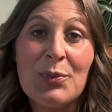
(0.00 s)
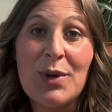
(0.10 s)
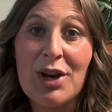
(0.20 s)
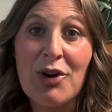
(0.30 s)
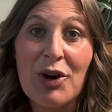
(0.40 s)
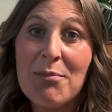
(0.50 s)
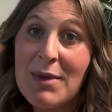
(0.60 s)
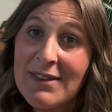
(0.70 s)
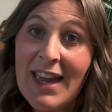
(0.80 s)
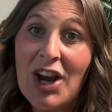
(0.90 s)
recurrent
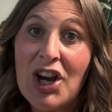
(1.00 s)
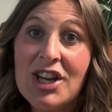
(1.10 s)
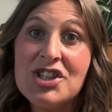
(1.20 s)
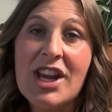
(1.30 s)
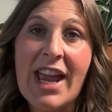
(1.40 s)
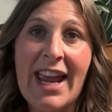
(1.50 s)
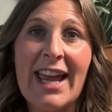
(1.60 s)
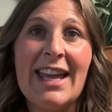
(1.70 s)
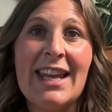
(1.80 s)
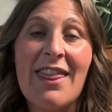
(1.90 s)
miscarriage.
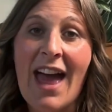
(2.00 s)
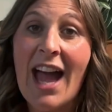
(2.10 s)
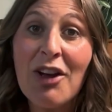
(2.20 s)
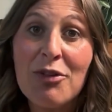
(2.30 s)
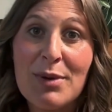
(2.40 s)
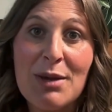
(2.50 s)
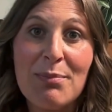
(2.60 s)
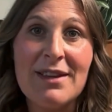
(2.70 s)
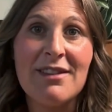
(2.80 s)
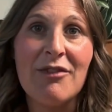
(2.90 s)
And that could be a
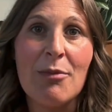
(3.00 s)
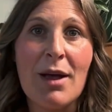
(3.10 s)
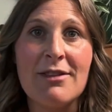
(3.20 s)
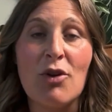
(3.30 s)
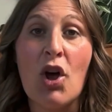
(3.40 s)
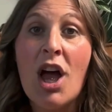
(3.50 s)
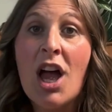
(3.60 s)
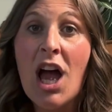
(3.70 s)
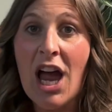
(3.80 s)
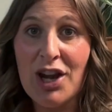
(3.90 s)
piece of the puzzle.
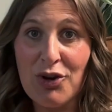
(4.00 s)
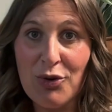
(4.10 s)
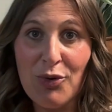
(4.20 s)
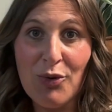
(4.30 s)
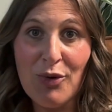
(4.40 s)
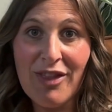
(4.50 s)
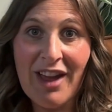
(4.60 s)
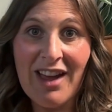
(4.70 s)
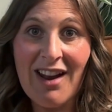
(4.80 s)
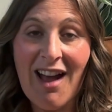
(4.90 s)
I knew
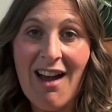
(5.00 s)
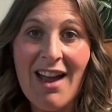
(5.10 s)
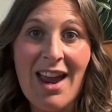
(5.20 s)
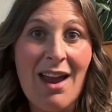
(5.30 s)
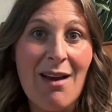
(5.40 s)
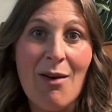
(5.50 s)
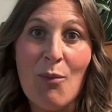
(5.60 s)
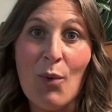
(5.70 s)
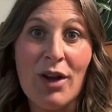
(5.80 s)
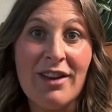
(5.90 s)
that I
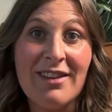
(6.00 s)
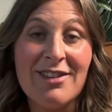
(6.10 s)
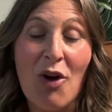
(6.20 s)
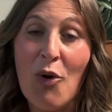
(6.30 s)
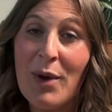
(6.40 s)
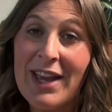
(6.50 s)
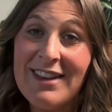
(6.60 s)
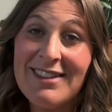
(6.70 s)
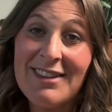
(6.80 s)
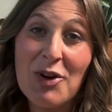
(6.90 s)
was
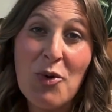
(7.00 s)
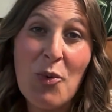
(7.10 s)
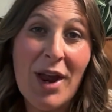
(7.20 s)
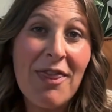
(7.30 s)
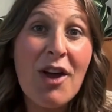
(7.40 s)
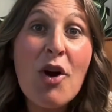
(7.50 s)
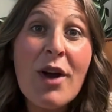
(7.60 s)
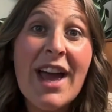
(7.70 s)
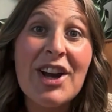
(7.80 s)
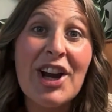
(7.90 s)
always quite the
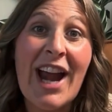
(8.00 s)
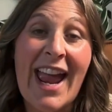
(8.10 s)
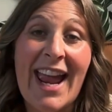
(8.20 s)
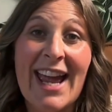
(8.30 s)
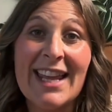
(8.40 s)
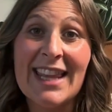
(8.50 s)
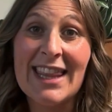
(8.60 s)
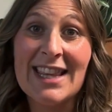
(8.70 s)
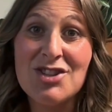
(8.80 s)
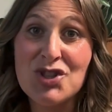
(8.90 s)
go-getter, and
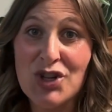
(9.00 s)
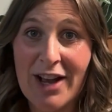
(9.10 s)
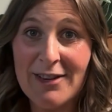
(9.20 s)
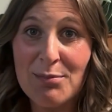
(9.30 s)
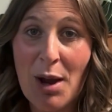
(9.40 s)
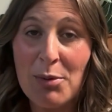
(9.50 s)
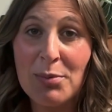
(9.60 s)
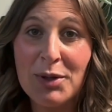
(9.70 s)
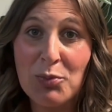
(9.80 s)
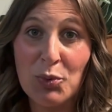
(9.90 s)
stress
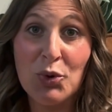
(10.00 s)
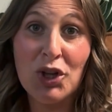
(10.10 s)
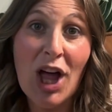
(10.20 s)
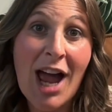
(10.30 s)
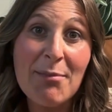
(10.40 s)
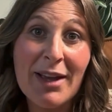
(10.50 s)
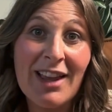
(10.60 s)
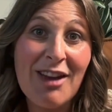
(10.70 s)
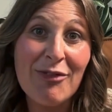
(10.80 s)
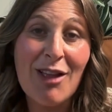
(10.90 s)
probably ruled a lot in my
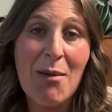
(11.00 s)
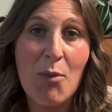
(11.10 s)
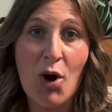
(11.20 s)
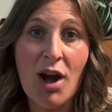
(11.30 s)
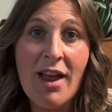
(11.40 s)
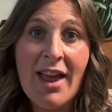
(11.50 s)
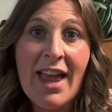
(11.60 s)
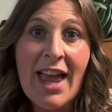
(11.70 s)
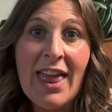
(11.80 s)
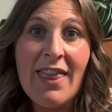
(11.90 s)
life, a lot more
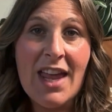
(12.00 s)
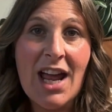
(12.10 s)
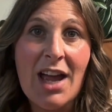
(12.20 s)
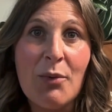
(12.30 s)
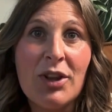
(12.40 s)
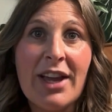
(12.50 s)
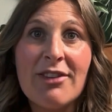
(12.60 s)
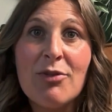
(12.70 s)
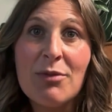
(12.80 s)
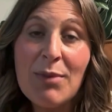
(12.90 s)
than I would like
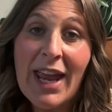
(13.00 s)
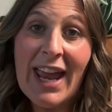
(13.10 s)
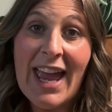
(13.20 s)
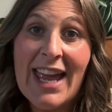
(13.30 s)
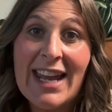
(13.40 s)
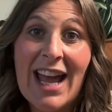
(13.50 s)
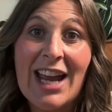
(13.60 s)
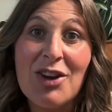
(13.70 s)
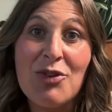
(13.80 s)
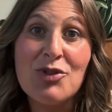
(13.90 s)
to admit. And I
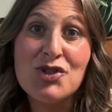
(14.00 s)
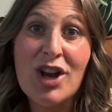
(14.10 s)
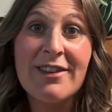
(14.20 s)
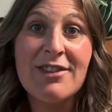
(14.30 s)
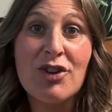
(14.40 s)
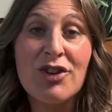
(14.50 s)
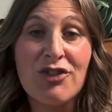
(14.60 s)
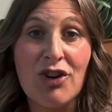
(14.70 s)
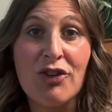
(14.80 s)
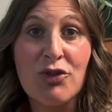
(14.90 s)
knew stress could
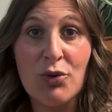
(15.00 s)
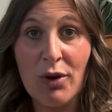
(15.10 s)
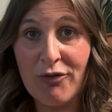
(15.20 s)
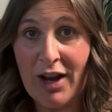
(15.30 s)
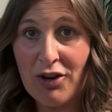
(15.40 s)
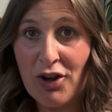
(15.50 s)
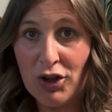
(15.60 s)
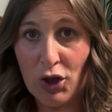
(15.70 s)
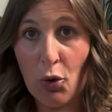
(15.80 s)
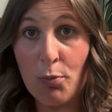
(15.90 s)
start to affect
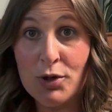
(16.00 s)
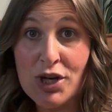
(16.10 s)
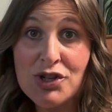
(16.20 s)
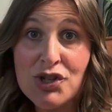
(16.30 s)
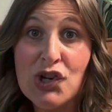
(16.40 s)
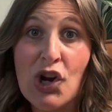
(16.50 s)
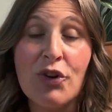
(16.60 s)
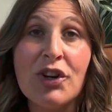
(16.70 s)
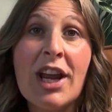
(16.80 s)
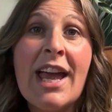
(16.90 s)
low
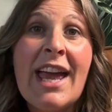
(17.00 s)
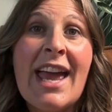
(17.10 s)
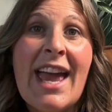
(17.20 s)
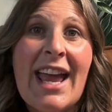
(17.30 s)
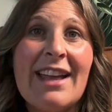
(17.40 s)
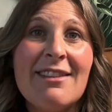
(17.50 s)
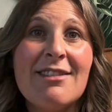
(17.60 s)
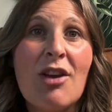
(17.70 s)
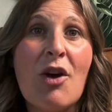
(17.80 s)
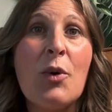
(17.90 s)
progesterone. And
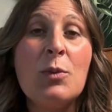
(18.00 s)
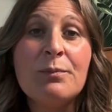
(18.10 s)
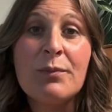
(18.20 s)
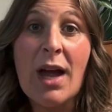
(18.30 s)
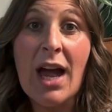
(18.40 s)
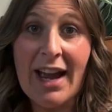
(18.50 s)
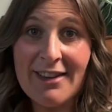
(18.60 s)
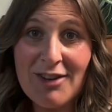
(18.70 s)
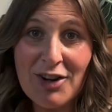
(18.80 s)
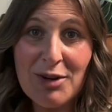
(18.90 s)
so I
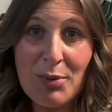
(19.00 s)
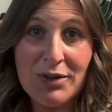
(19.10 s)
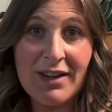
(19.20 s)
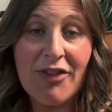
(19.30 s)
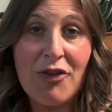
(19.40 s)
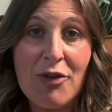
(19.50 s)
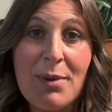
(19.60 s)
started to put together the